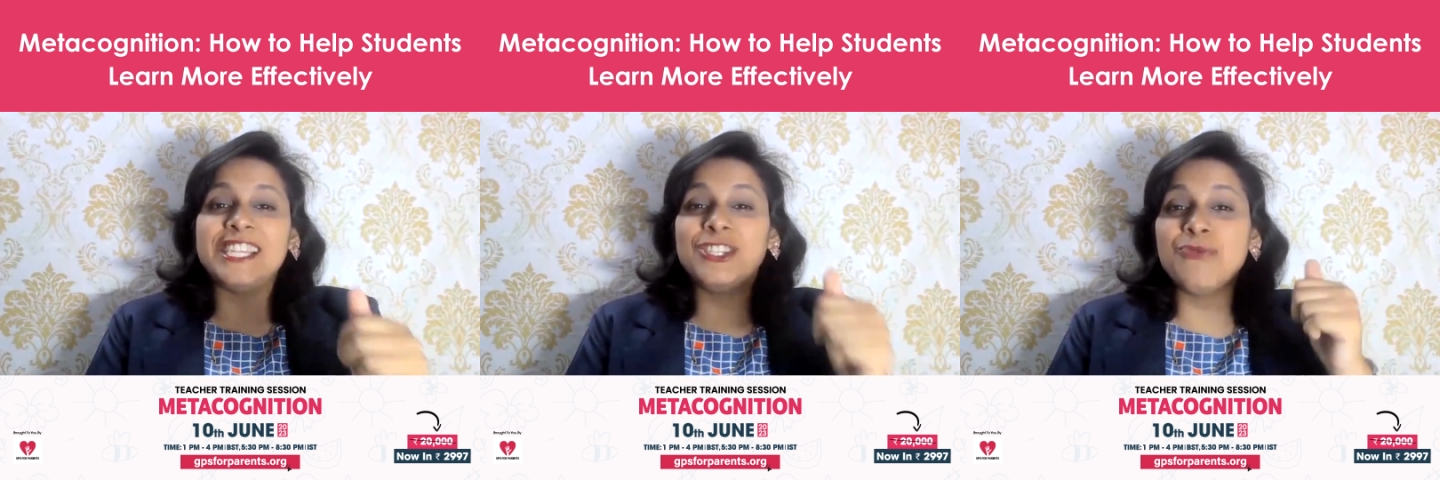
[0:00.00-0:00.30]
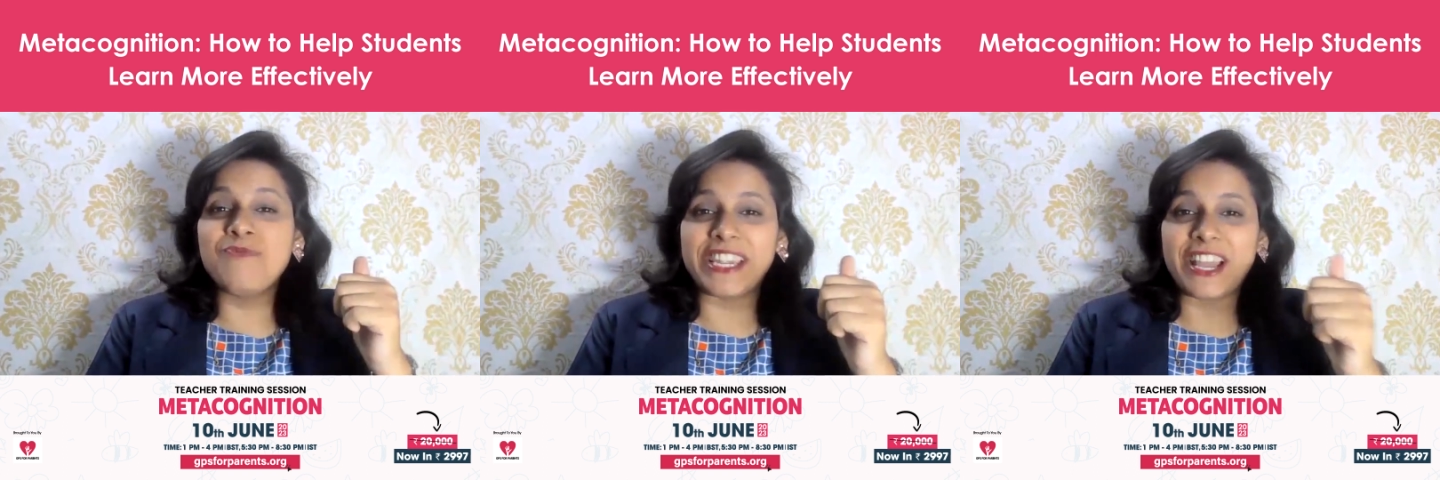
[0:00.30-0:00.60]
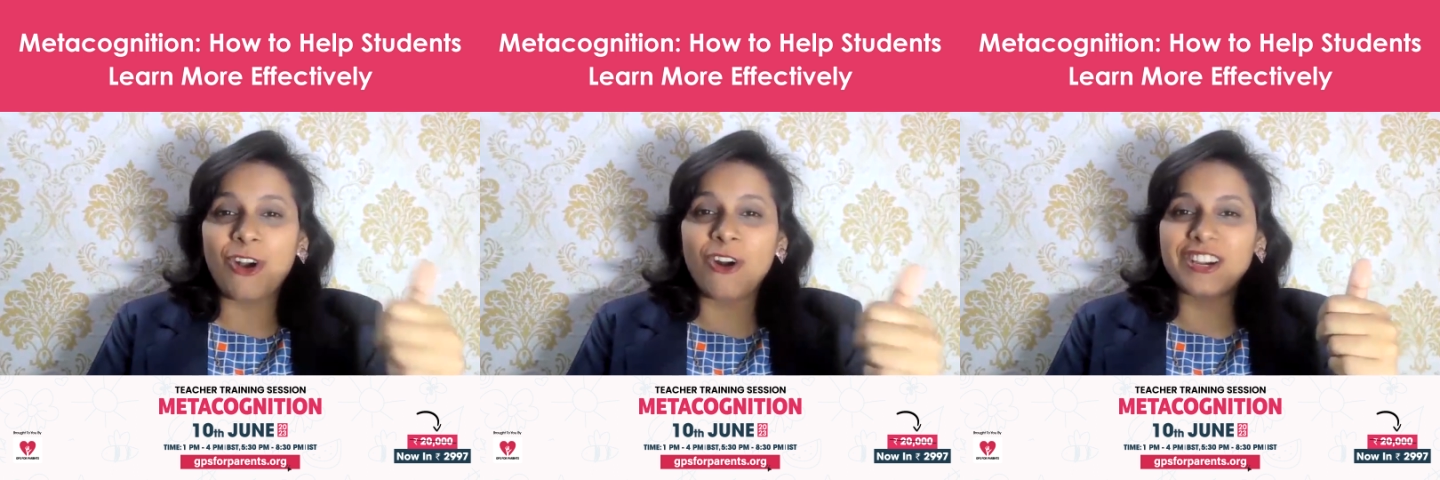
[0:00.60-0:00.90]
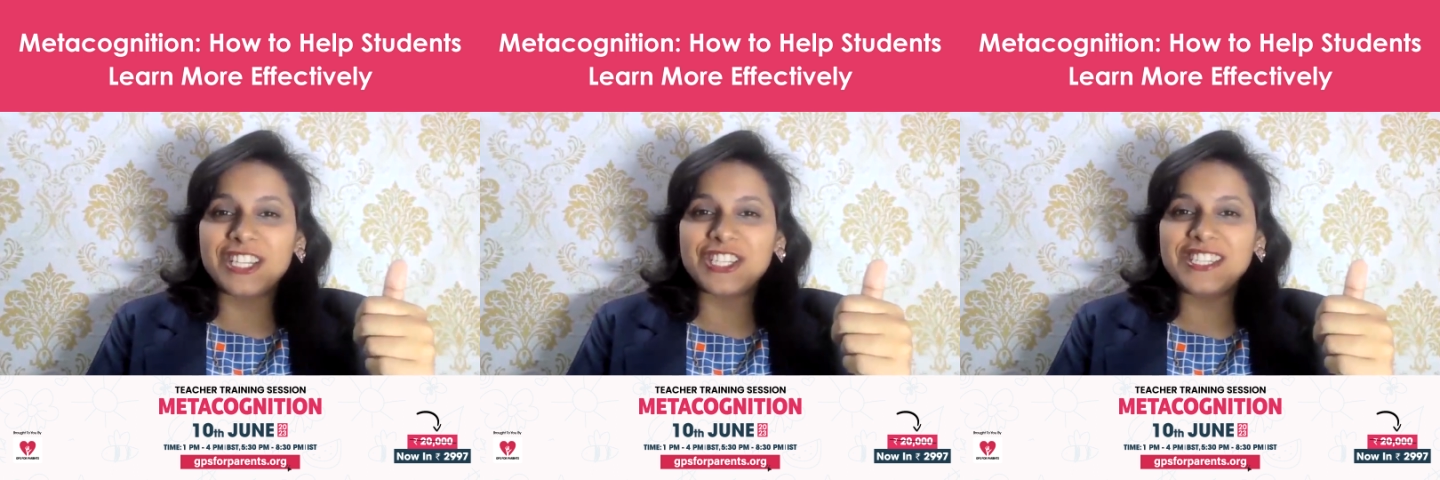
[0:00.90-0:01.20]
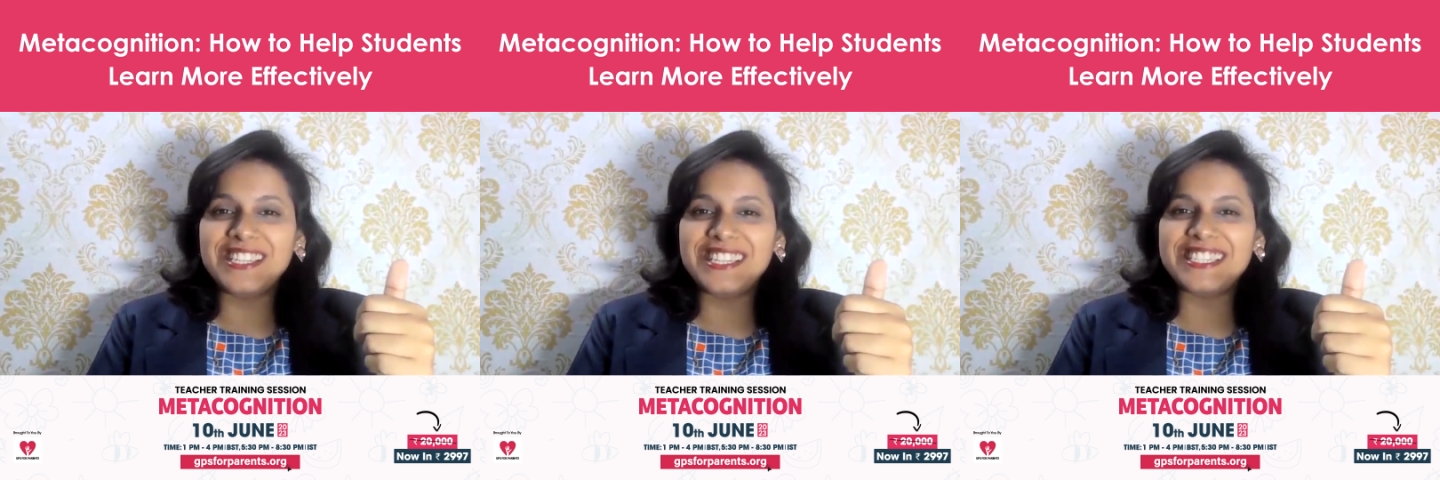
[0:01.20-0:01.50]
into
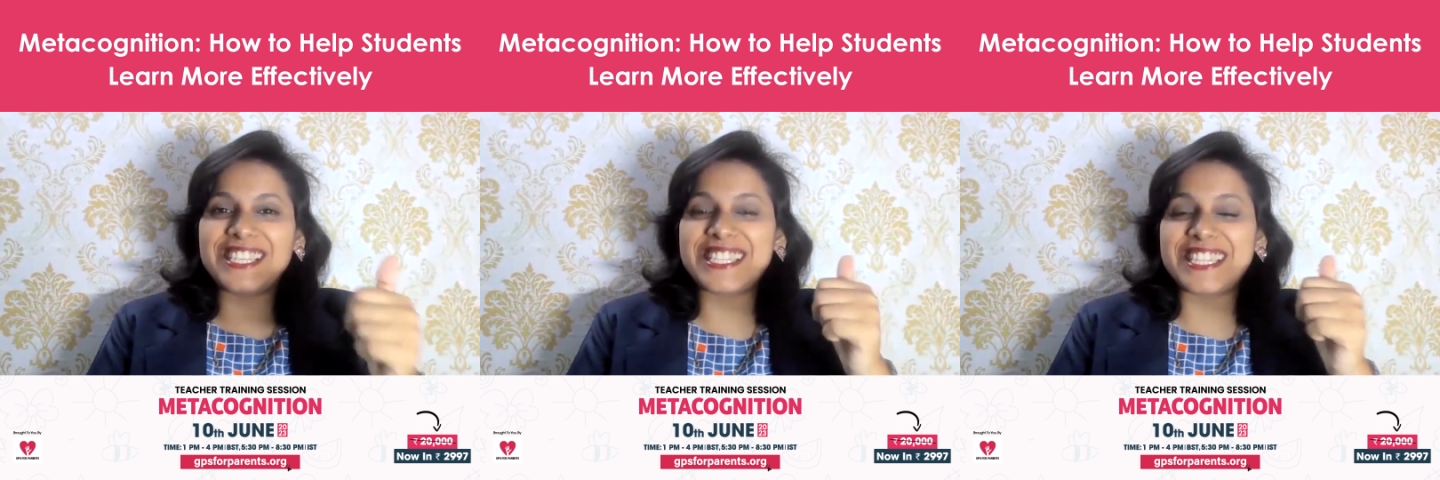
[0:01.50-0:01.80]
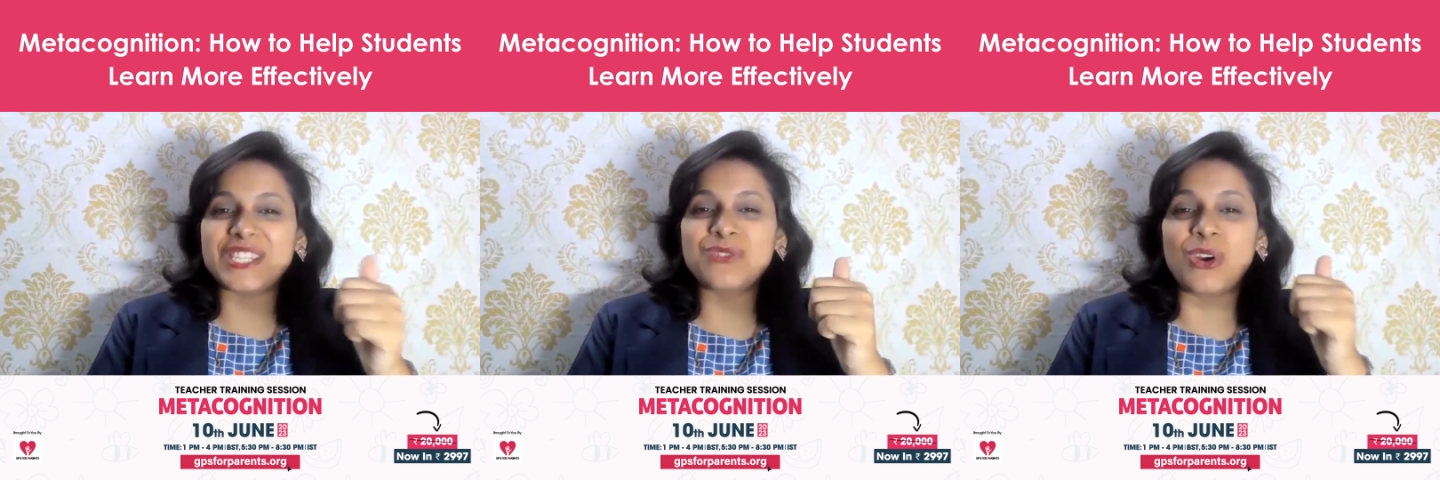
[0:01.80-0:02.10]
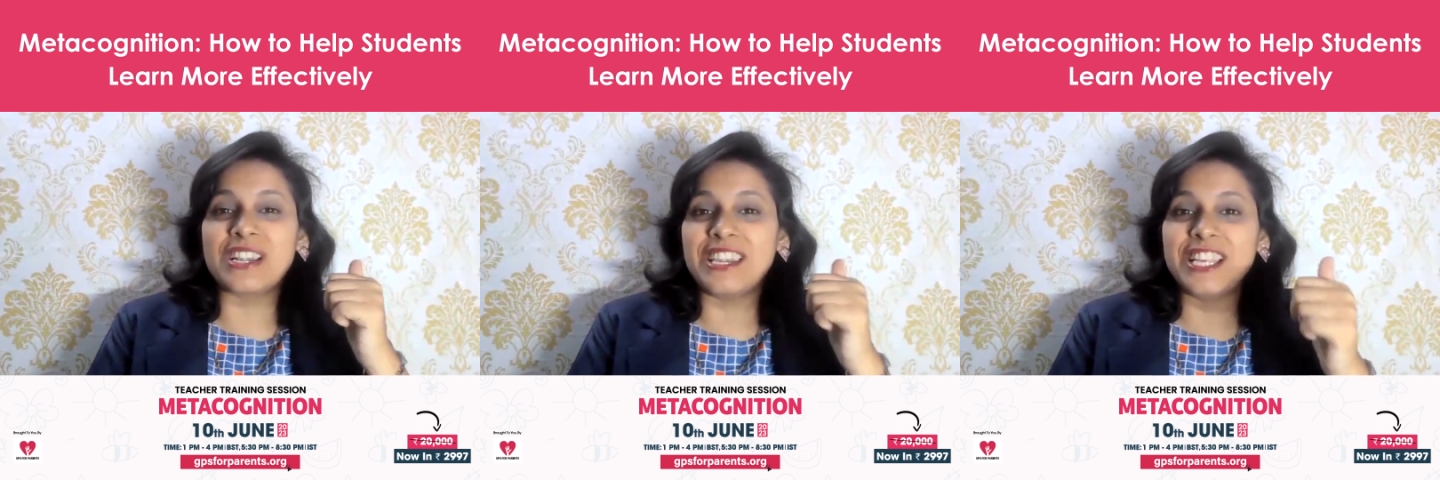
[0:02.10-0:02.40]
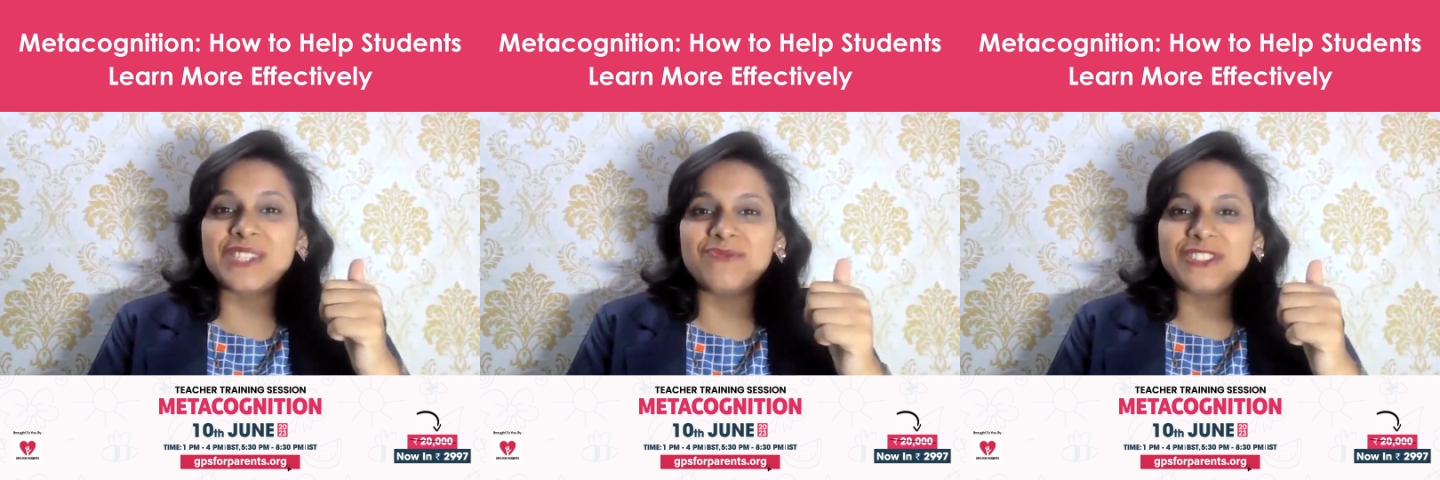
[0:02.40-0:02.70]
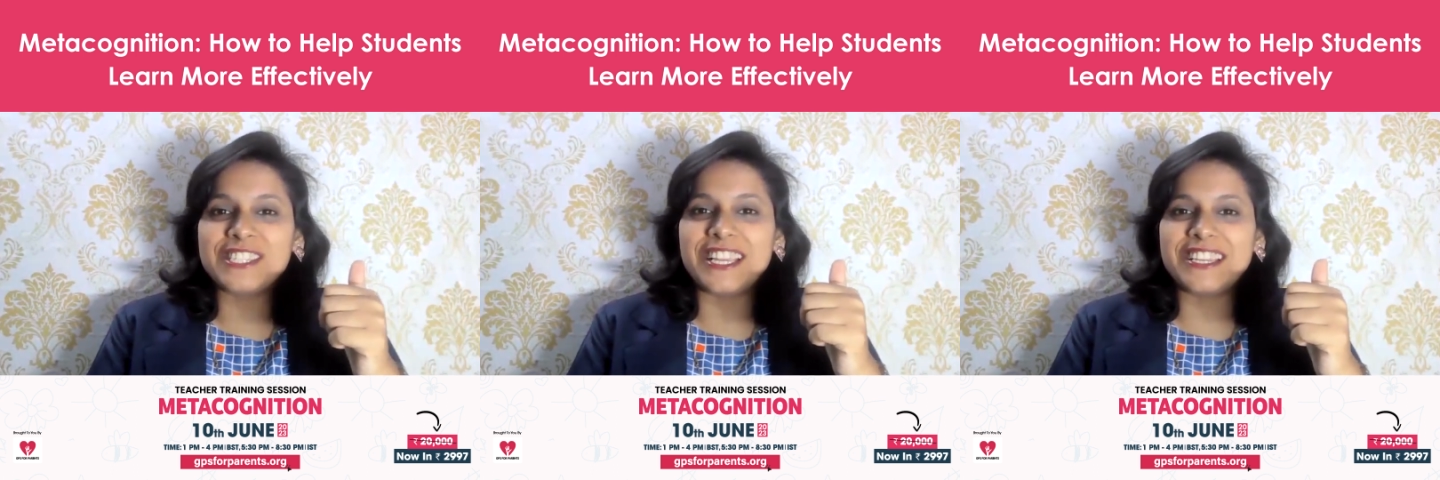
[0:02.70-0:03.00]
metacognition, just as what Liz
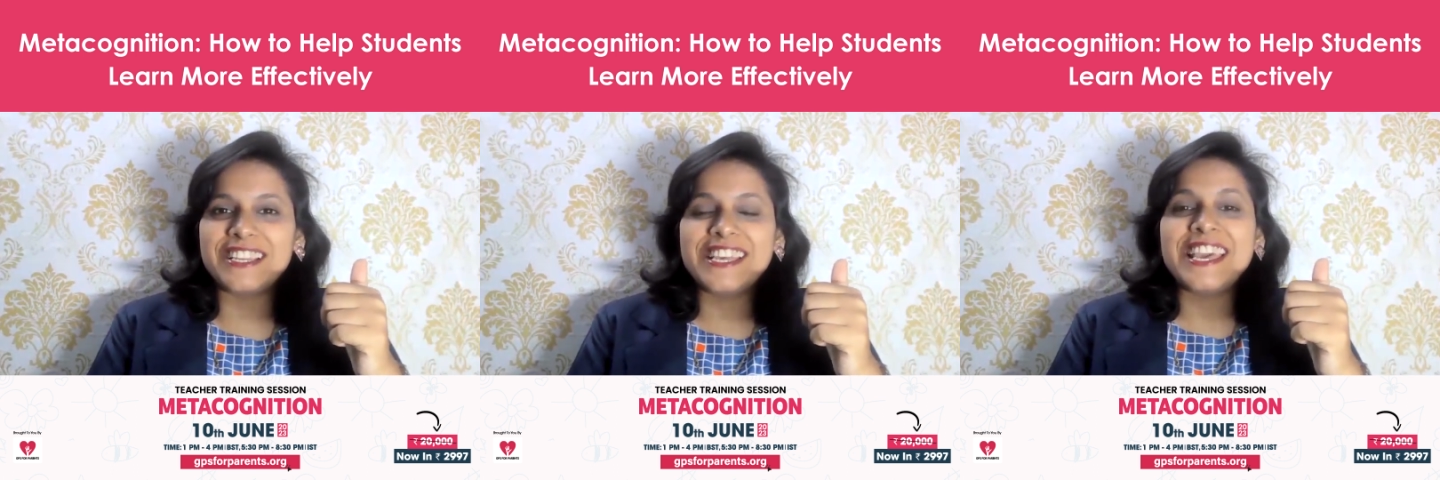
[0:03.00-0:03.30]
said.